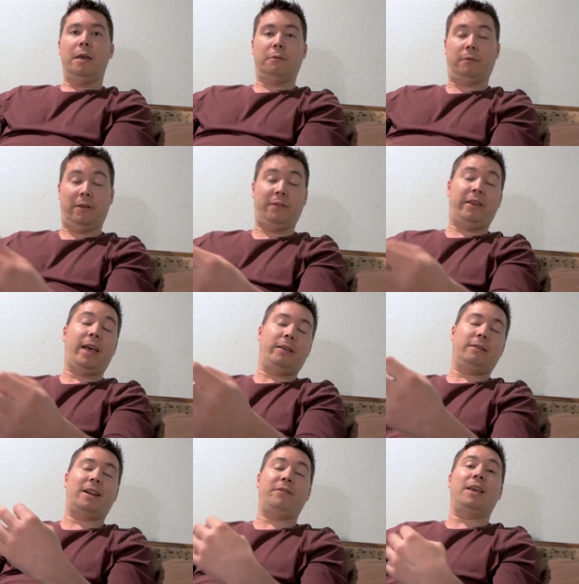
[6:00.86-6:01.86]
or
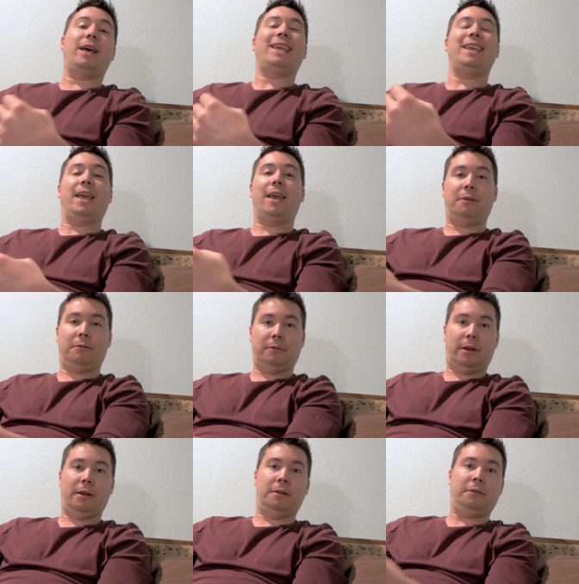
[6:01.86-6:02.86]
Revillagigedo
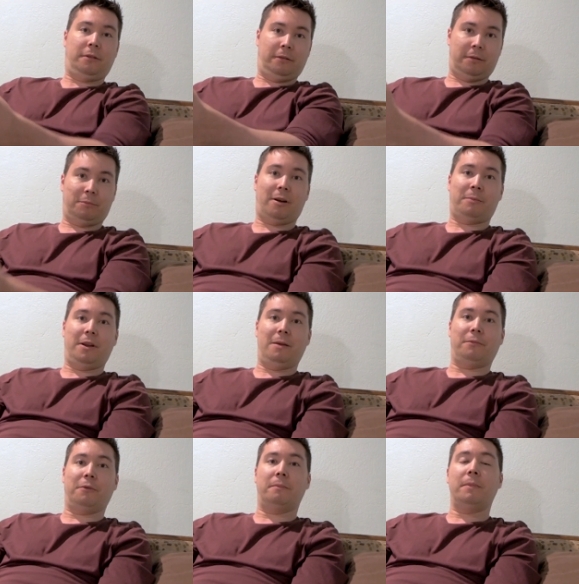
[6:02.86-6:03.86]
Islands is the proper
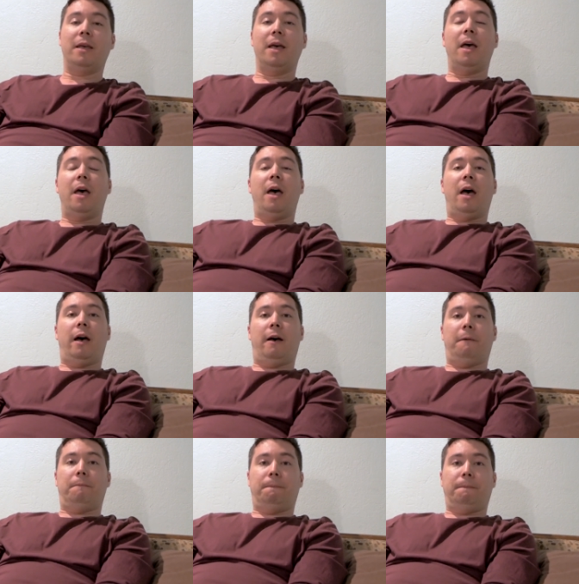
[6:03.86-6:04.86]
name for them,
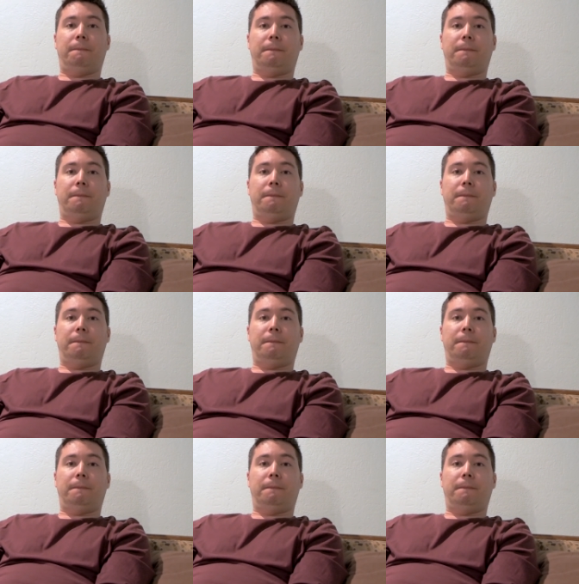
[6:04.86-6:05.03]
um,